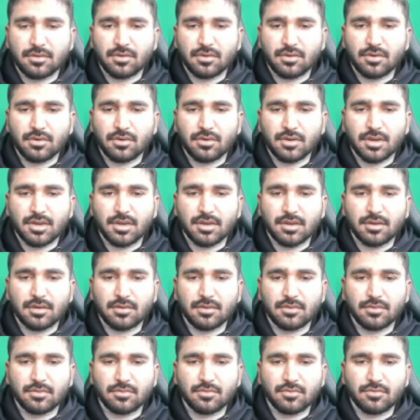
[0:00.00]

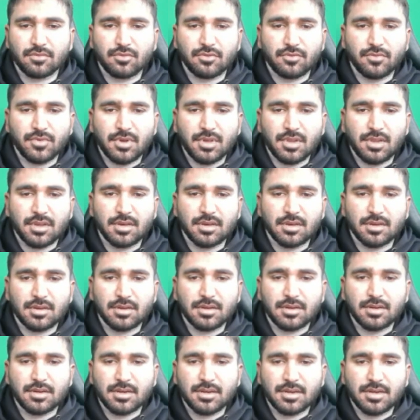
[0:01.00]
Okay, we will
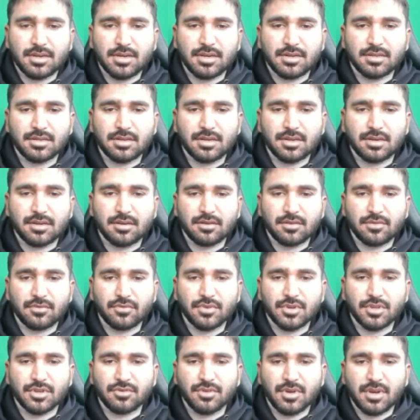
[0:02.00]
enter a
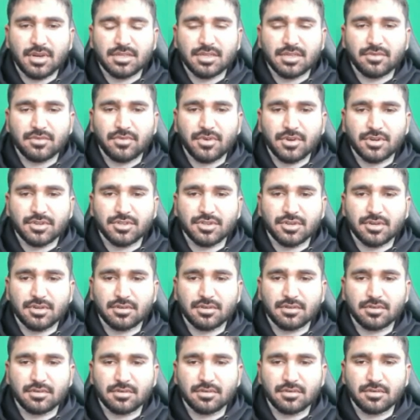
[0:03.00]
frequency
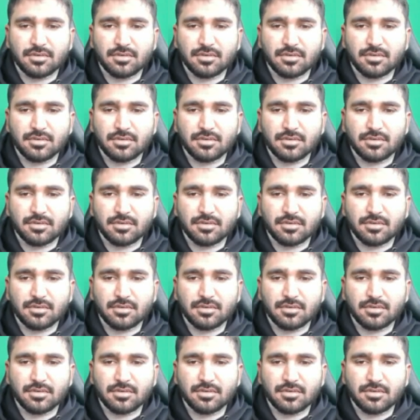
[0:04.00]
function.